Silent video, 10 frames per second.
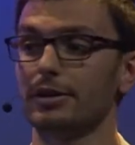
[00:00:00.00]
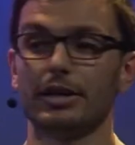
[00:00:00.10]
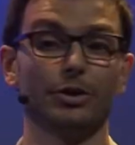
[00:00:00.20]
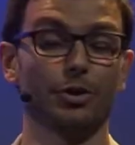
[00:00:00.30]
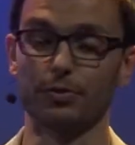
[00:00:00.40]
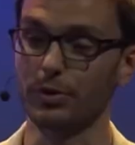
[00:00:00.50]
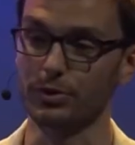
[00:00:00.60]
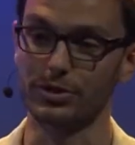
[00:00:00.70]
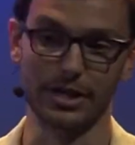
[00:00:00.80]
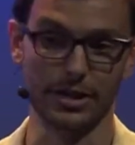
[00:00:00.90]
either for their
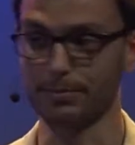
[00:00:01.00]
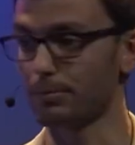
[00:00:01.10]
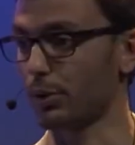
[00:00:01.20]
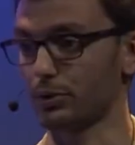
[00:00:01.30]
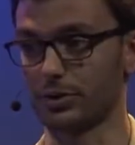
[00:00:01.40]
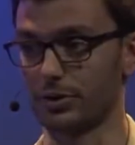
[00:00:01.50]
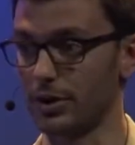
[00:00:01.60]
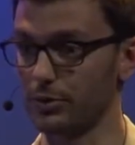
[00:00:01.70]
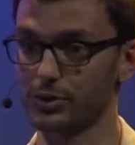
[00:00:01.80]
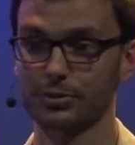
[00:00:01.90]
team, personal
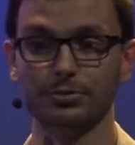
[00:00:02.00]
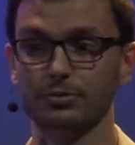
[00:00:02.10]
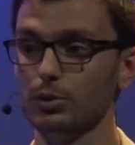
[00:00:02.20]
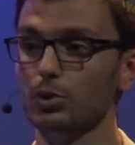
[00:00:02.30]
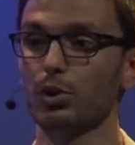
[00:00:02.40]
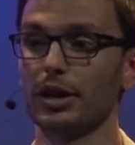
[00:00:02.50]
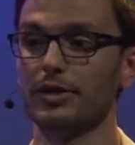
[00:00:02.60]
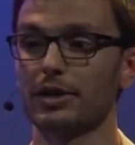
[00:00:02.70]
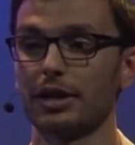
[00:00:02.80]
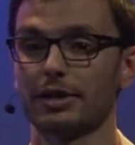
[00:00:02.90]
use, or
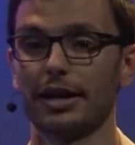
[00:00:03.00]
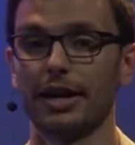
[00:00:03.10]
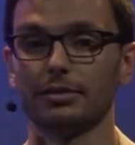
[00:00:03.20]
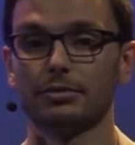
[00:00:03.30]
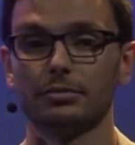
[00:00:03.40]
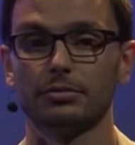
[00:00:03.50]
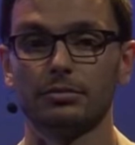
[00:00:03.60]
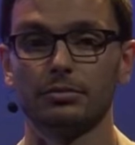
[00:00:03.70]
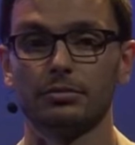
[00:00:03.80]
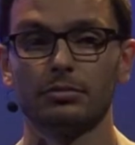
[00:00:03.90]
anything like that?
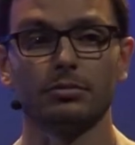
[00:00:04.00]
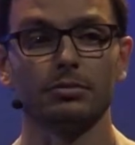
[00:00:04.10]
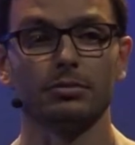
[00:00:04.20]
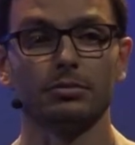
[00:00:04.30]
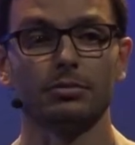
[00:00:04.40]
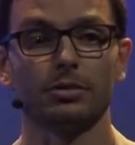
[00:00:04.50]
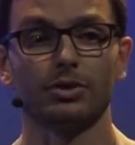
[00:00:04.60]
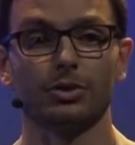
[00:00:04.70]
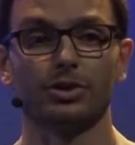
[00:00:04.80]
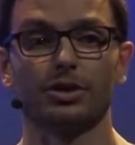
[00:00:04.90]

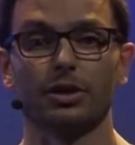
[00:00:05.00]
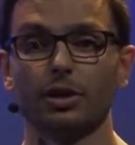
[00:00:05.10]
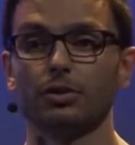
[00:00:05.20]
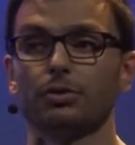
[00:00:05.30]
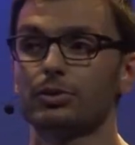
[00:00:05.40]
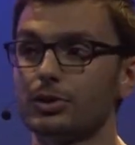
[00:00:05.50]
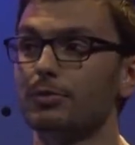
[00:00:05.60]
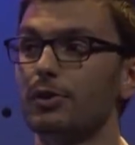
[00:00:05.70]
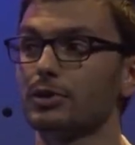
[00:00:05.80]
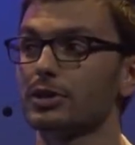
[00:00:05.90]
So still some
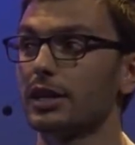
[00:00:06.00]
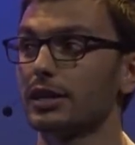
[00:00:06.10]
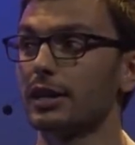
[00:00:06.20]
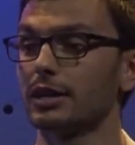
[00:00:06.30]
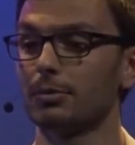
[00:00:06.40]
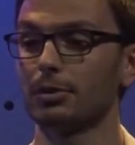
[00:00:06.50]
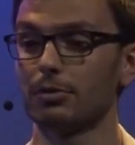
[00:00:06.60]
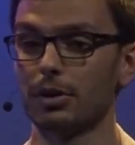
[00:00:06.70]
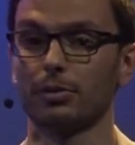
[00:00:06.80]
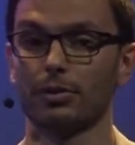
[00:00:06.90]
folks kind of getting up and
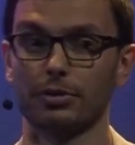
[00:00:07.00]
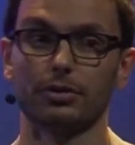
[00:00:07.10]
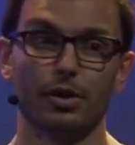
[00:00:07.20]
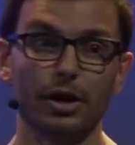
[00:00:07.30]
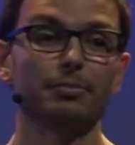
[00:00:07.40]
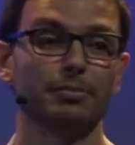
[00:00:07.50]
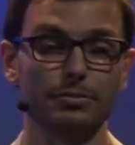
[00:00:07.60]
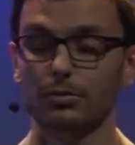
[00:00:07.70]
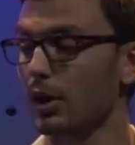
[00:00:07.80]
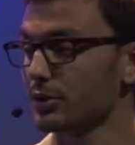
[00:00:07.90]
running with it. OK,
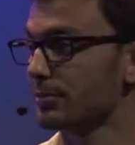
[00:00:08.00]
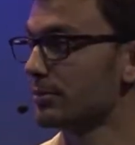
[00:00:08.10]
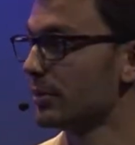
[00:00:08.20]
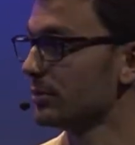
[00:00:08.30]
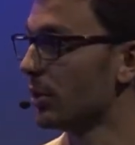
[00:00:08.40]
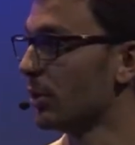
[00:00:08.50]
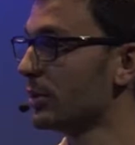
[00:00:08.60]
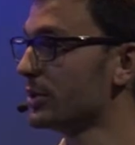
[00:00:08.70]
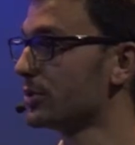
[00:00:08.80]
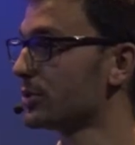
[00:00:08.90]
awesome.
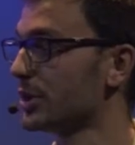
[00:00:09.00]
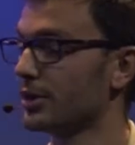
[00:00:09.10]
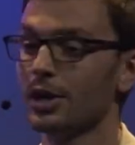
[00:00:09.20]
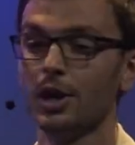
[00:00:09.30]
Always interested.